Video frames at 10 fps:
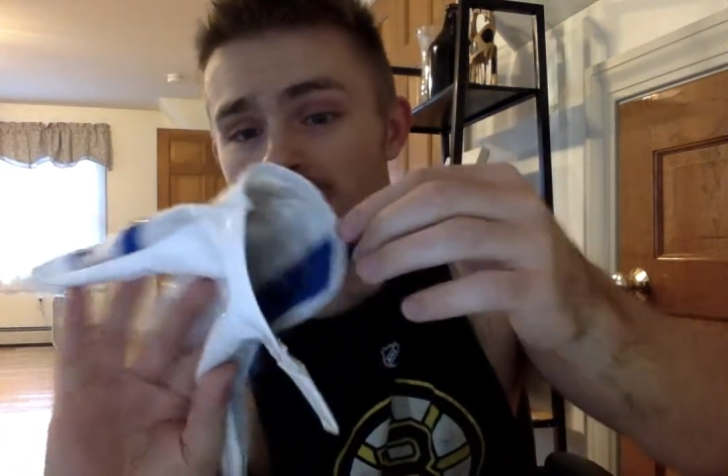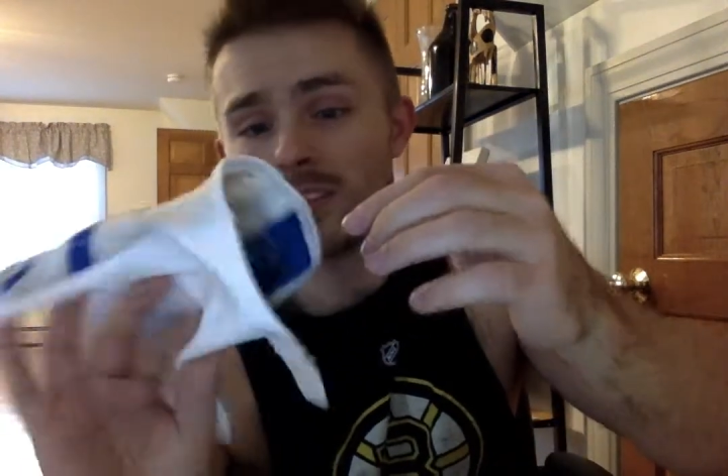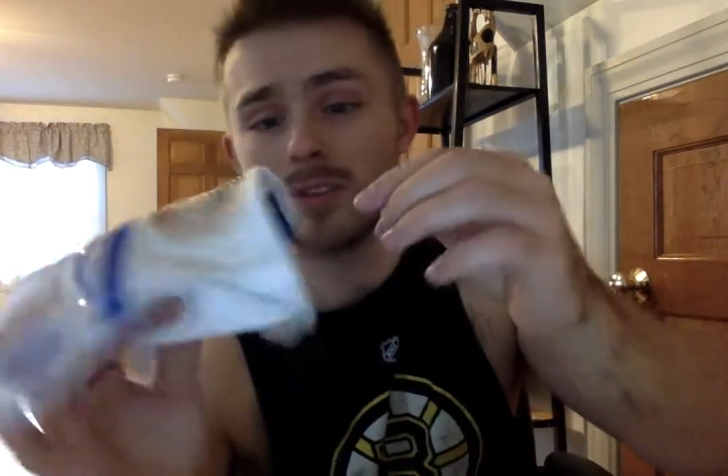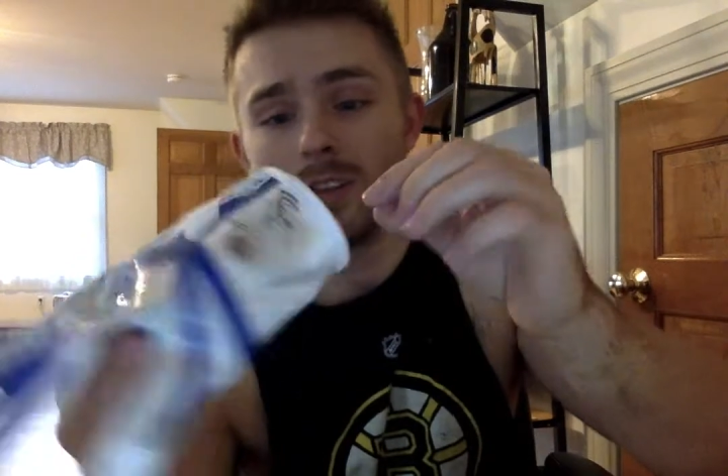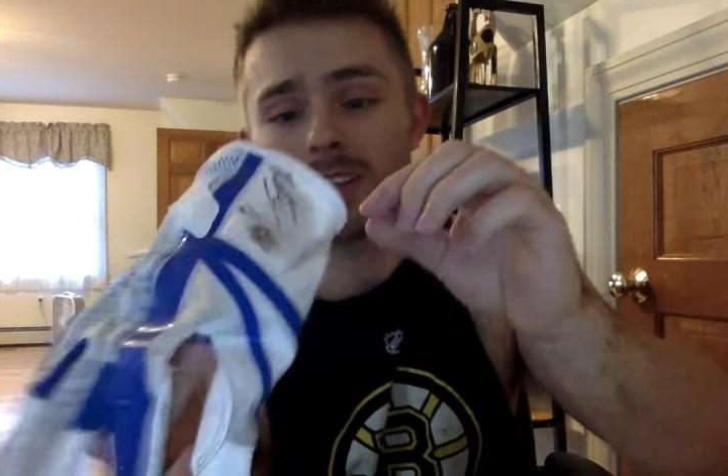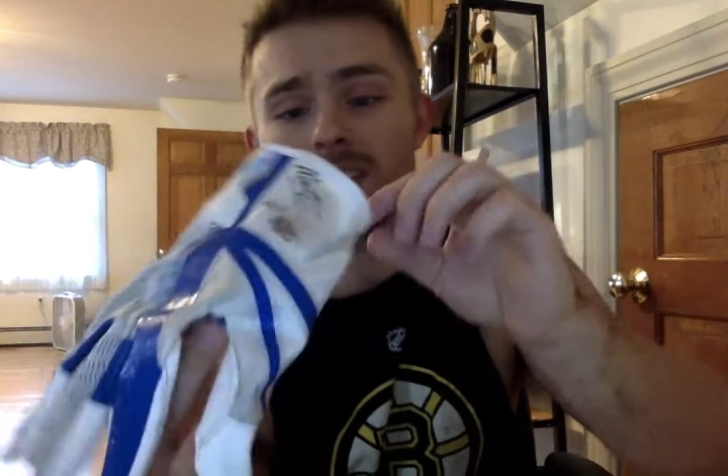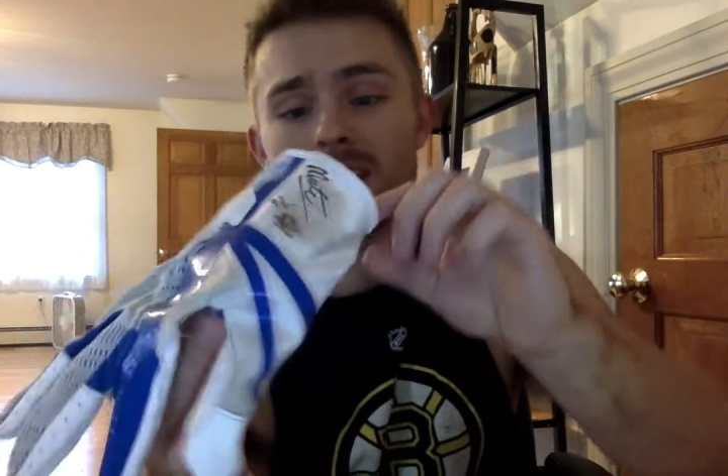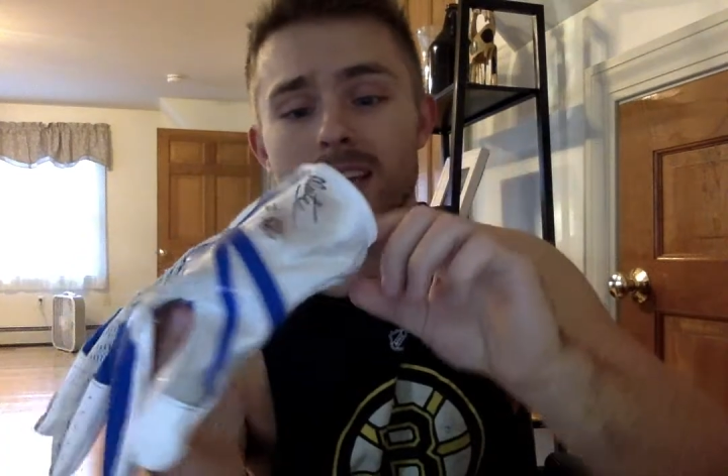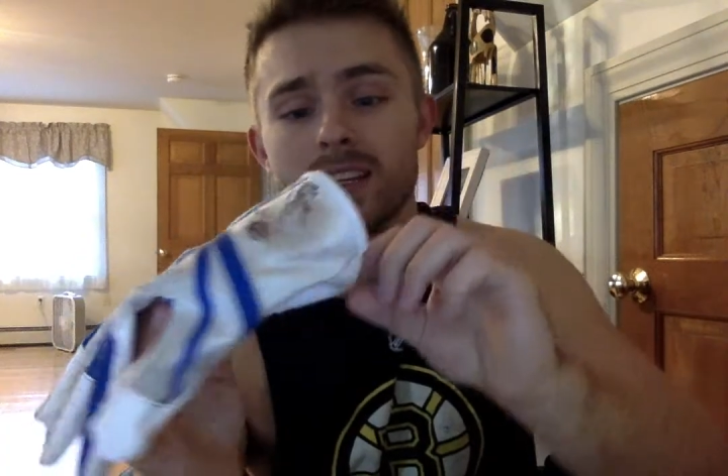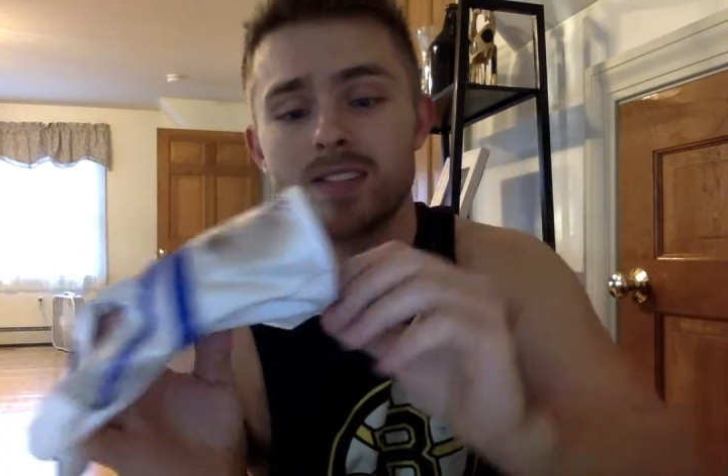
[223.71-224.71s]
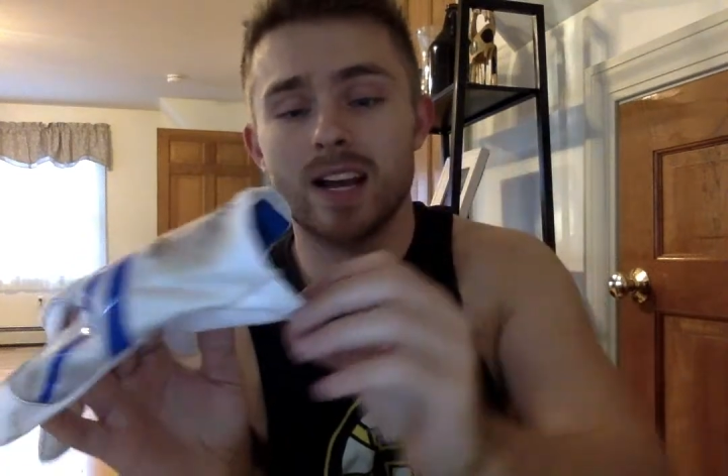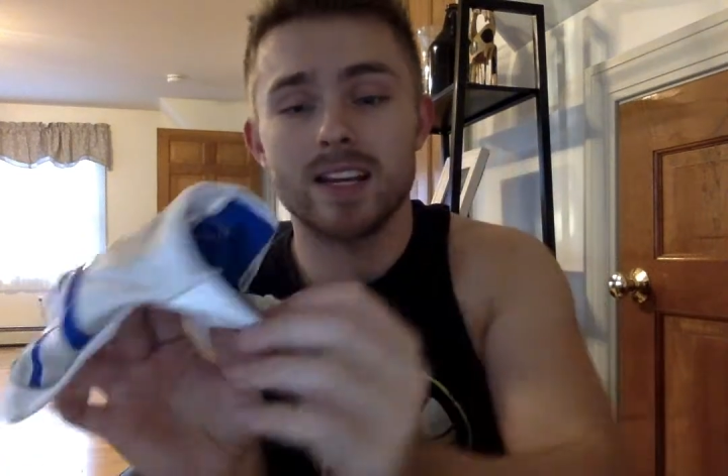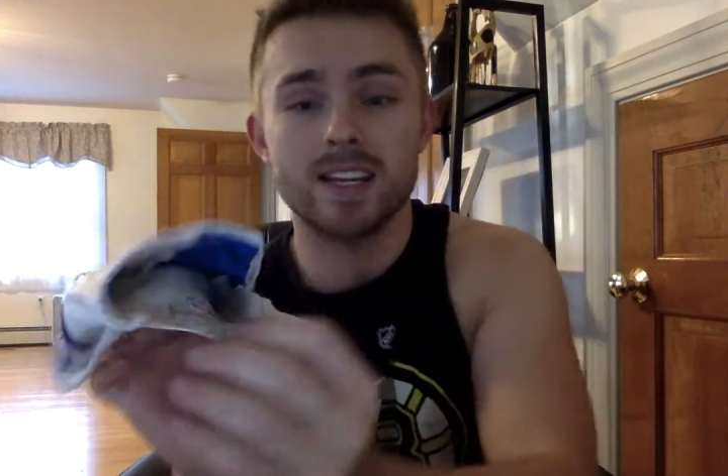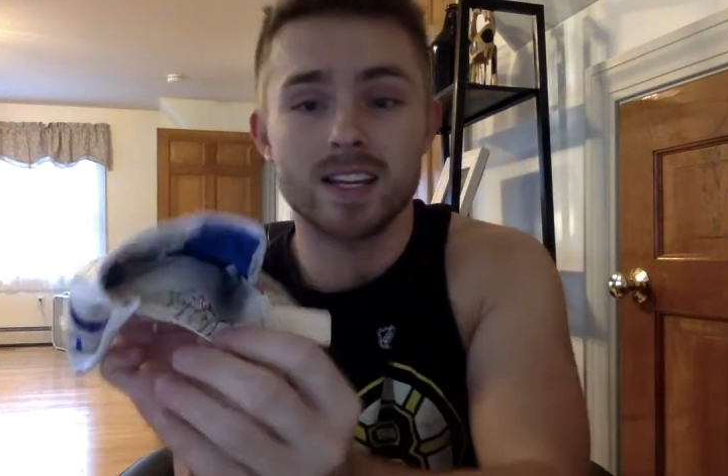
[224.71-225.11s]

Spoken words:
So it looks like he signed it